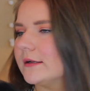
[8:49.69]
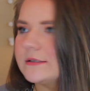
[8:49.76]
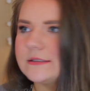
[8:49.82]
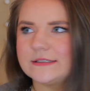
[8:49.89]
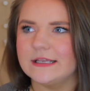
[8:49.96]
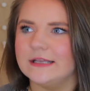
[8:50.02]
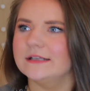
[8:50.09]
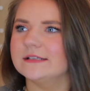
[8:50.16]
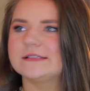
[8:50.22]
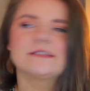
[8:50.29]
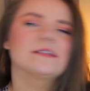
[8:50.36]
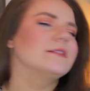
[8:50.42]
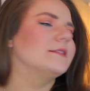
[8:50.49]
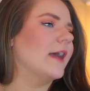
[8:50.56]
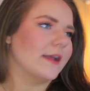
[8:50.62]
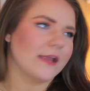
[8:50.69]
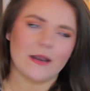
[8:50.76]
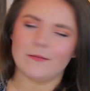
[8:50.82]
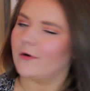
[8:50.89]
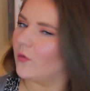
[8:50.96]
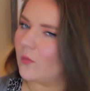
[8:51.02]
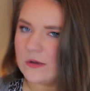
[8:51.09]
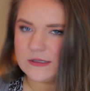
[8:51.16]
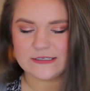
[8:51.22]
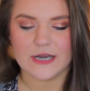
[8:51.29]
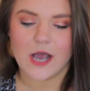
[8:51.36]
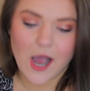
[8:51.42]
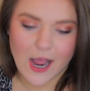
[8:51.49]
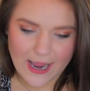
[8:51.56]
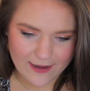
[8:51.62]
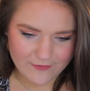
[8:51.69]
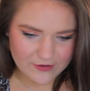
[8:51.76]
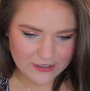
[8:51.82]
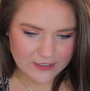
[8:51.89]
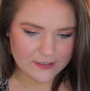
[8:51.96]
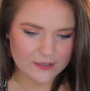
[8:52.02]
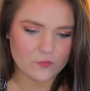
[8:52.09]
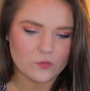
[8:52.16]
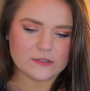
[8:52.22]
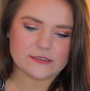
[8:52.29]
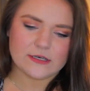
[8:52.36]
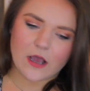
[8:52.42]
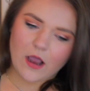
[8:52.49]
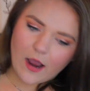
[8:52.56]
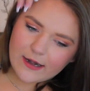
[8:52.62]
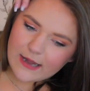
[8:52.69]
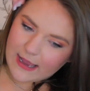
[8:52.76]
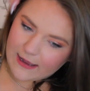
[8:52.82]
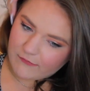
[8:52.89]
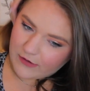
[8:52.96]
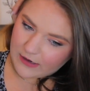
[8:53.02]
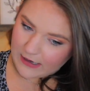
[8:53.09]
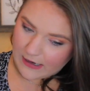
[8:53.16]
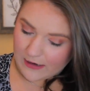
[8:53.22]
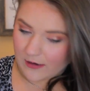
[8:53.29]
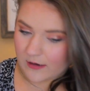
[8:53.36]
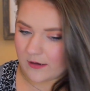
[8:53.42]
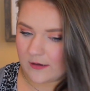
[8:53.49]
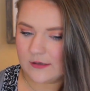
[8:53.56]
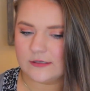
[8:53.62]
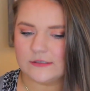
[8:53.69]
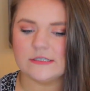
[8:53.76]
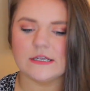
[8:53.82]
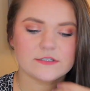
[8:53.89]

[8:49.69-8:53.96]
Sis, that camera was not having it. It was not having it.